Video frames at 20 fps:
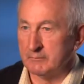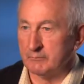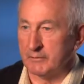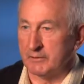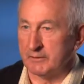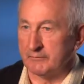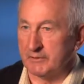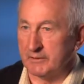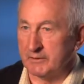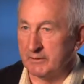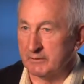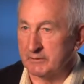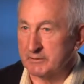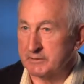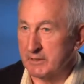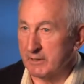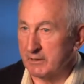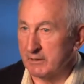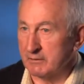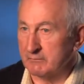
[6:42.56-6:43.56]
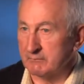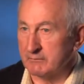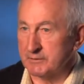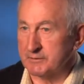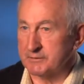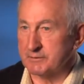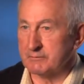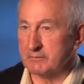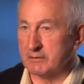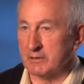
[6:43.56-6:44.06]
But if you don't tell them
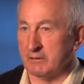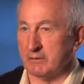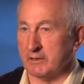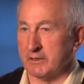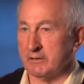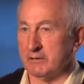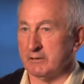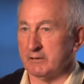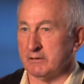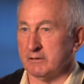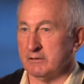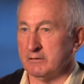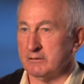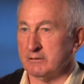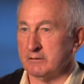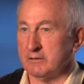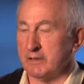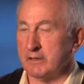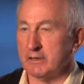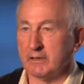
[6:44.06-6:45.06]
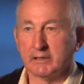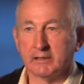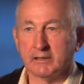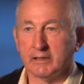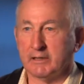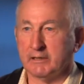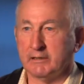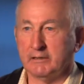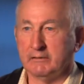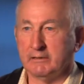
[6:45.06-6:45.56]
what's going on, how can
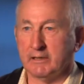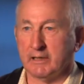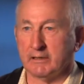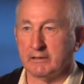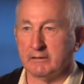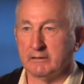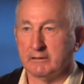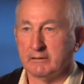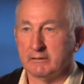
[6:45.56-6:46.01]
they do that?